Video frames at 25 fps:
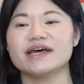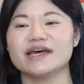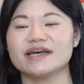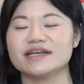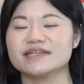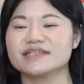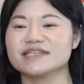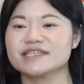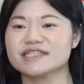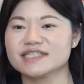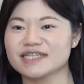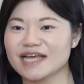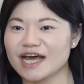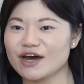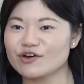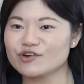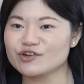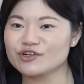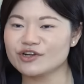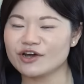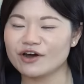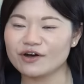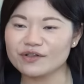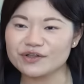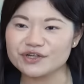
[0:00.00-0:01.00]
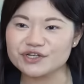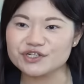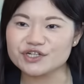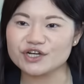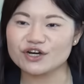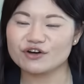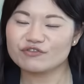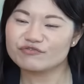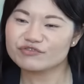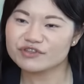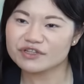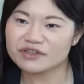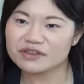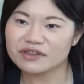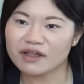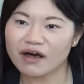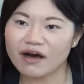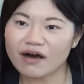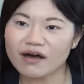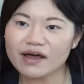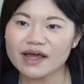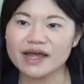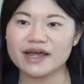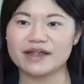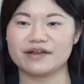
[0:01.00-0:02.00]
is sound knowledge of the
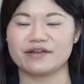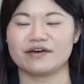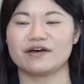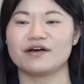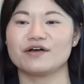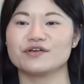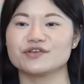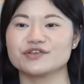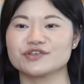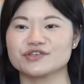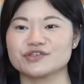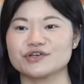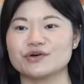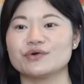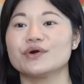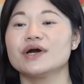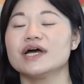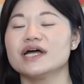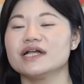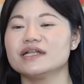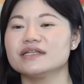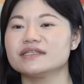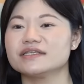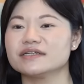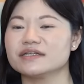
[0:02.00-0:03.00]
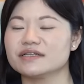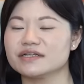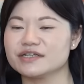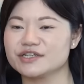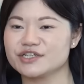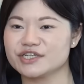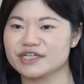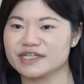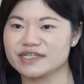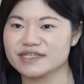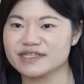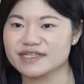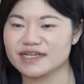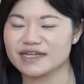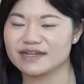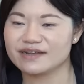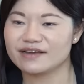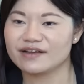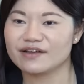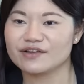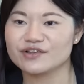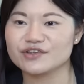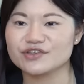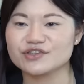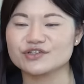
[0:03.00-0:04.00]
law and also diligence and
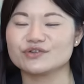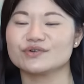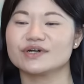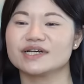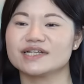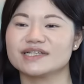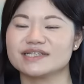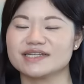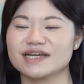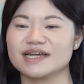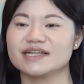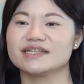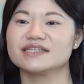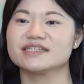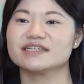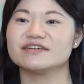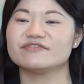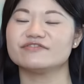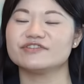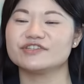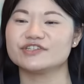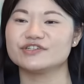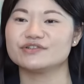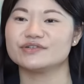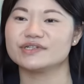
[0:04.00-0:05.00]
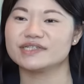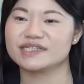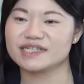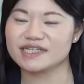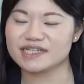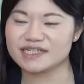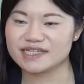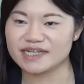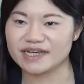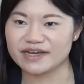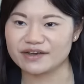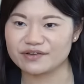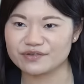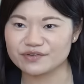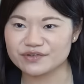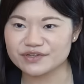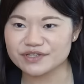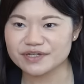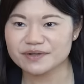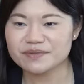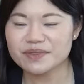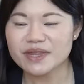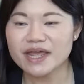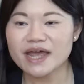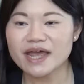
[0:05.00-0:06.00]
also attentive to details.